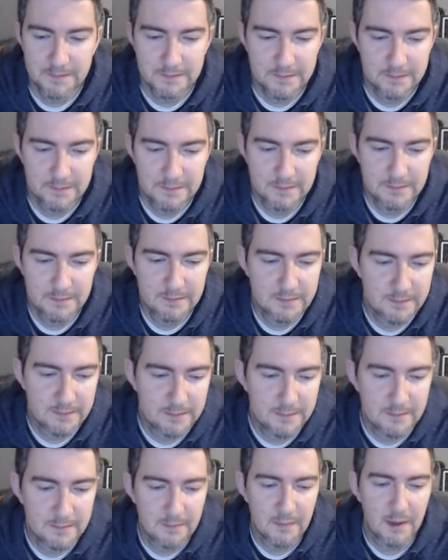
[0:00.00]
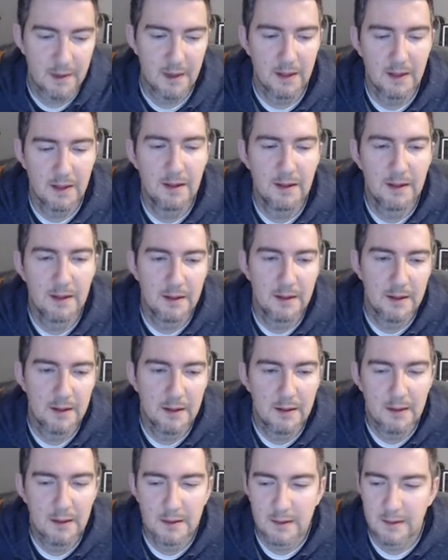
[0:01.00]

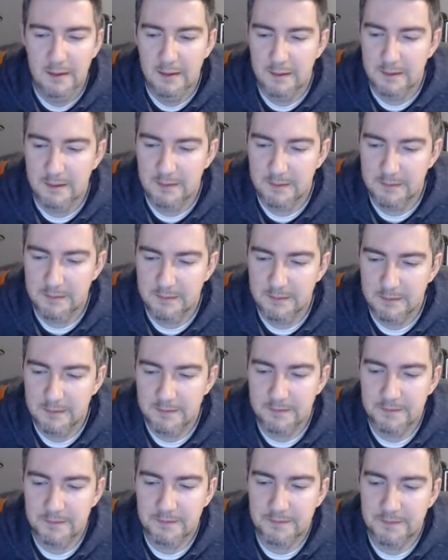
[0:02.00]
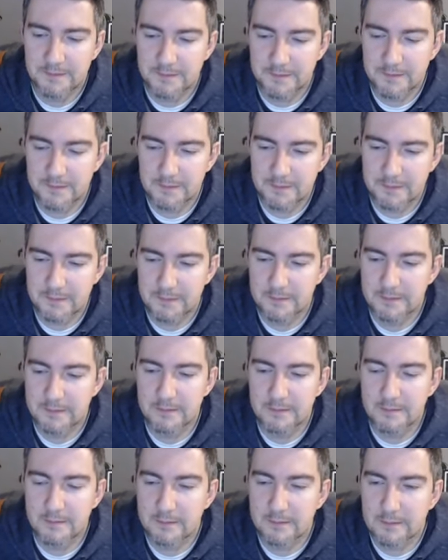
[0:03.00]

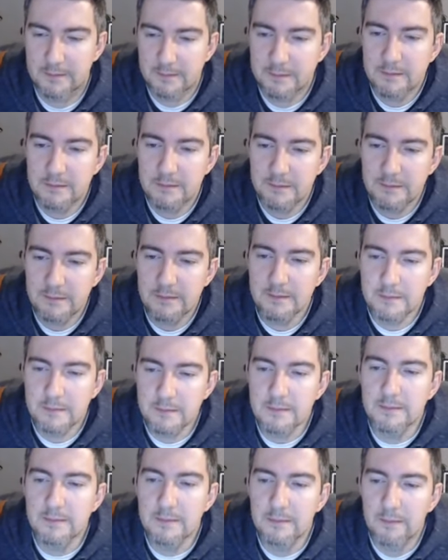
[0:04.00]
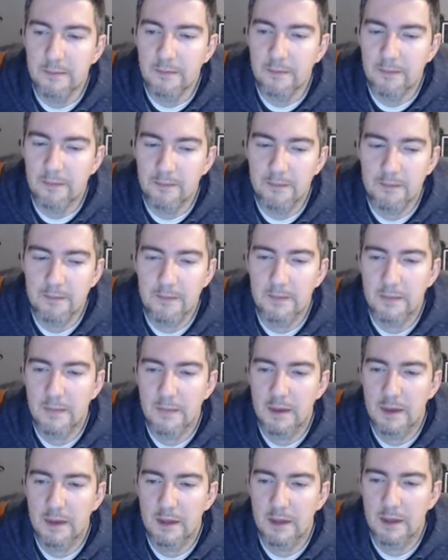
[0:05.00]

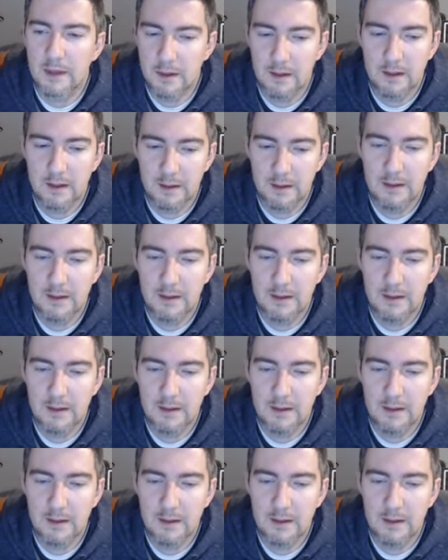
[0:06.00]
(not speaking)